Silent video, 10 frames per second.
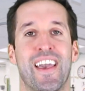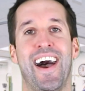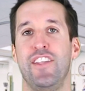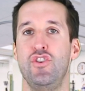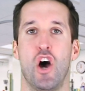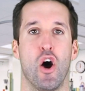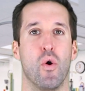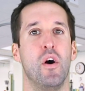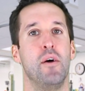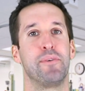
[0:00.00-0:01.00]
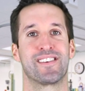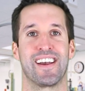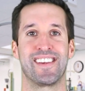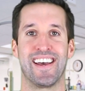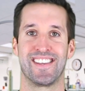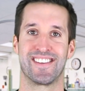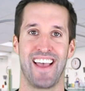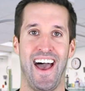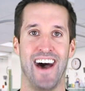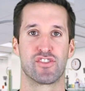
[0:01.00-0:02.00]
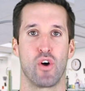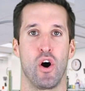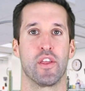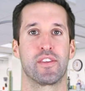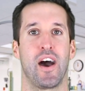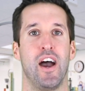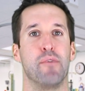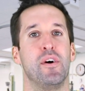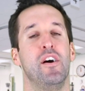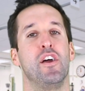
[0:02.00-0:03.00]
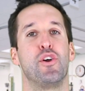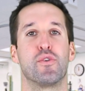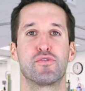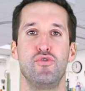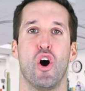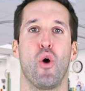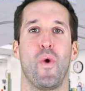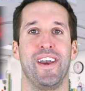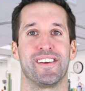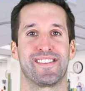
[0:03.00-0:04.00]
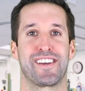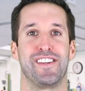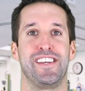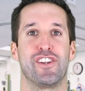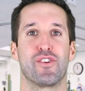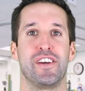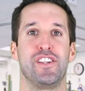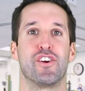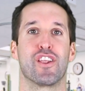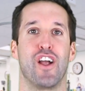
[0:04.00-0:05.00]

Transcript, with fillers: And no, because I get this asked all the time, there is no way to stick a needle in your